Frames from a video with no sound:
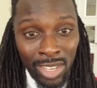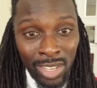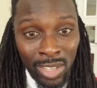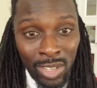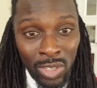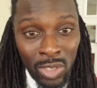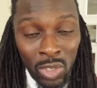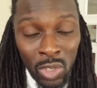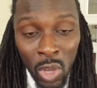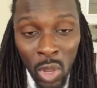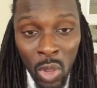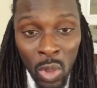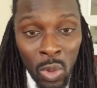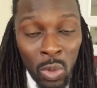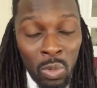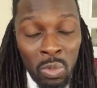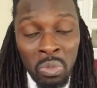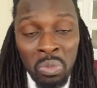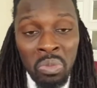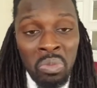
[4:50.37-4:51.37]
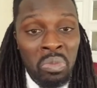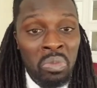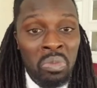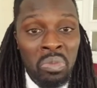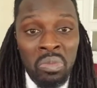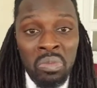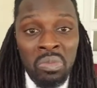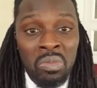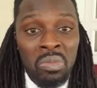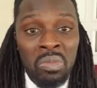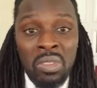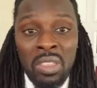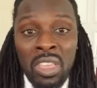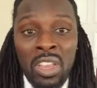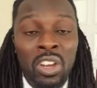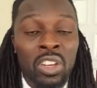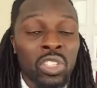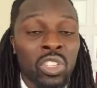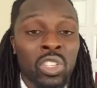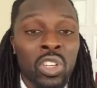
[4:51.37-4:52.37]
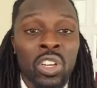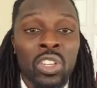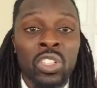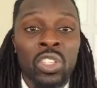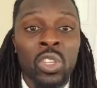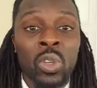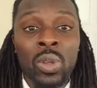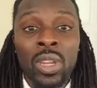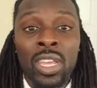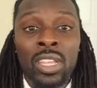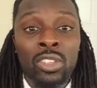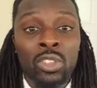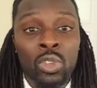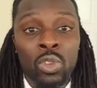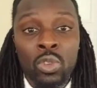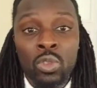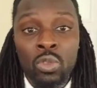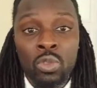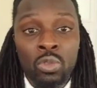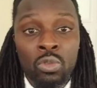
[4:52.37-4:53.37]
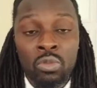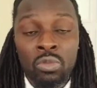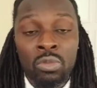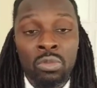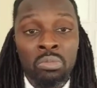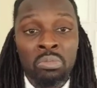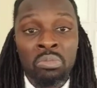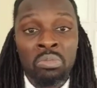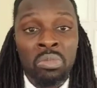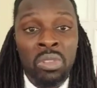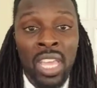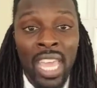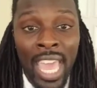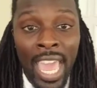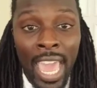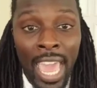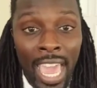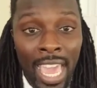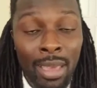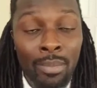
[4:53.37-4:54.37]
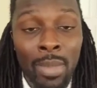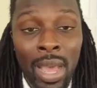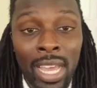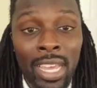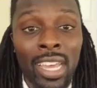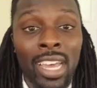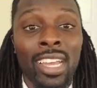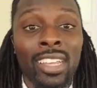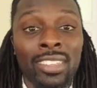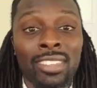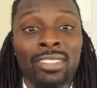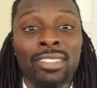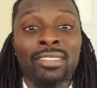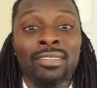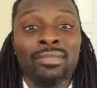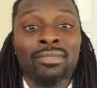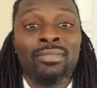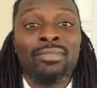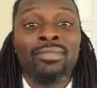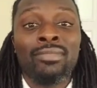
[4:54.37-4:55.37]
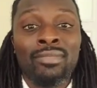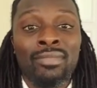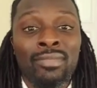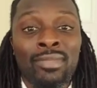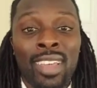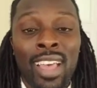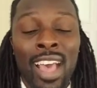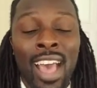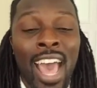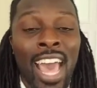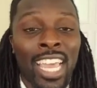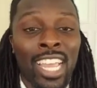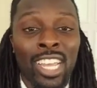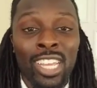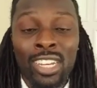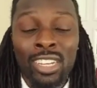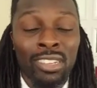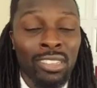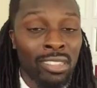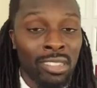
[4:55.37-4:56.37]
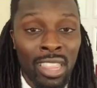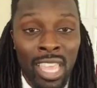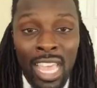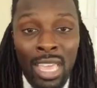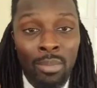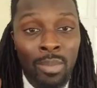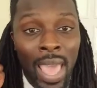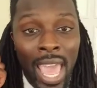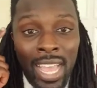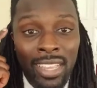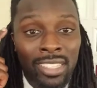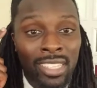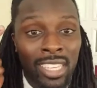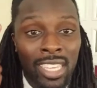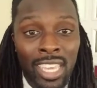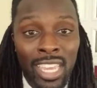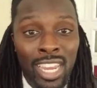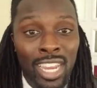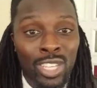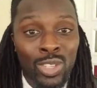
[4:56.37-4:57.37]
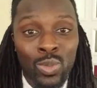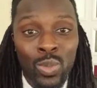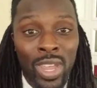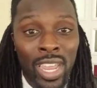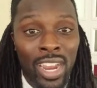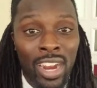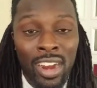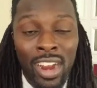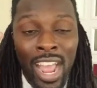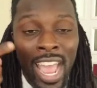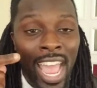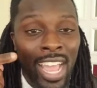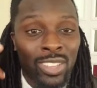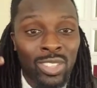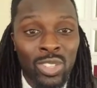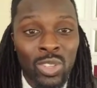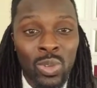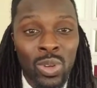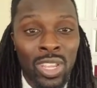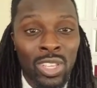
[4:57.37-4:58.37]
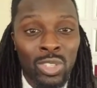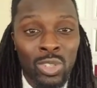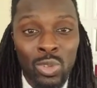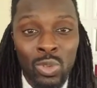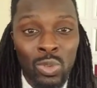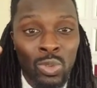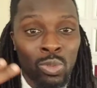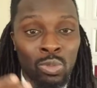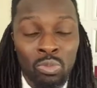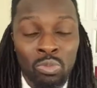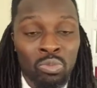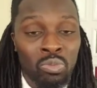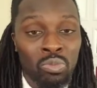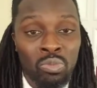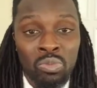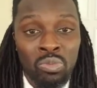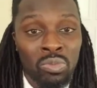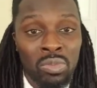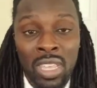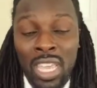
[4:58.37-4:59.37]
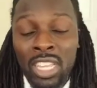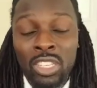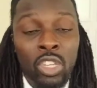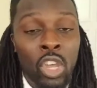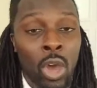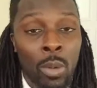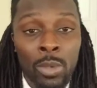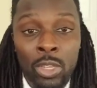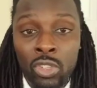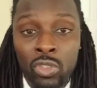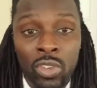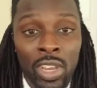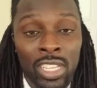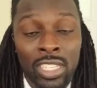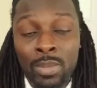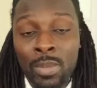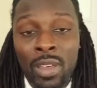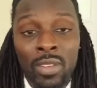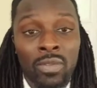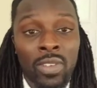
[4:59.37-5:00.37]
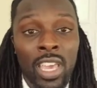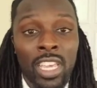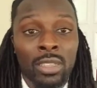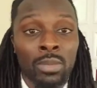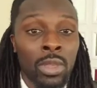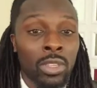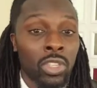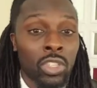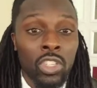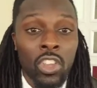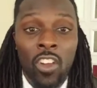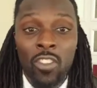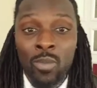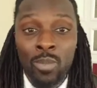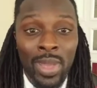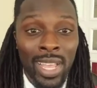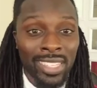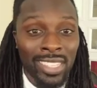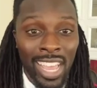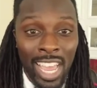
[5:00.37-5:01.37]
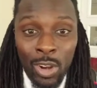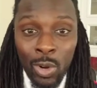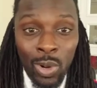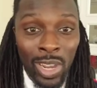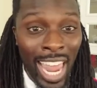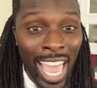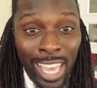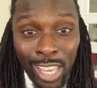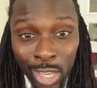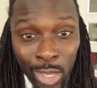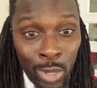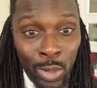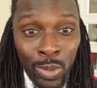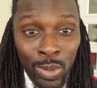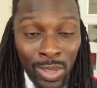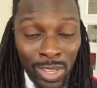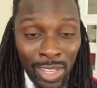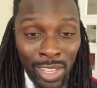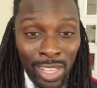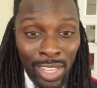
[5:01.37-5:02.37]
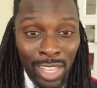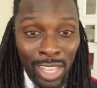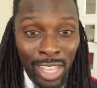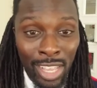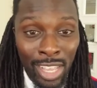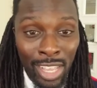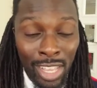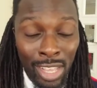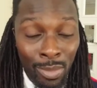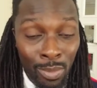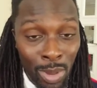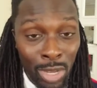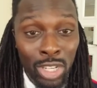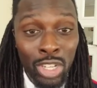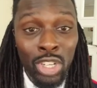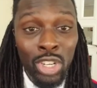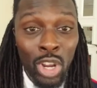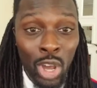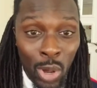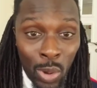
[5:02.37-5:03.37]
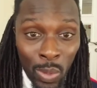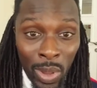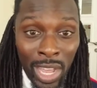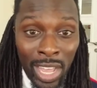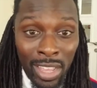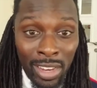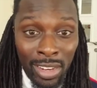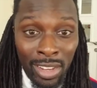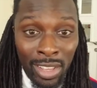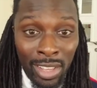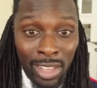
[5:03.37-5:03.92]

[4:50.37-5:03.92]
So there are certain students who hate my guts. I could think back to years where I had students who They told me straight to my face, Mr. Sarfo-Mensah, I don't like you. But you know what?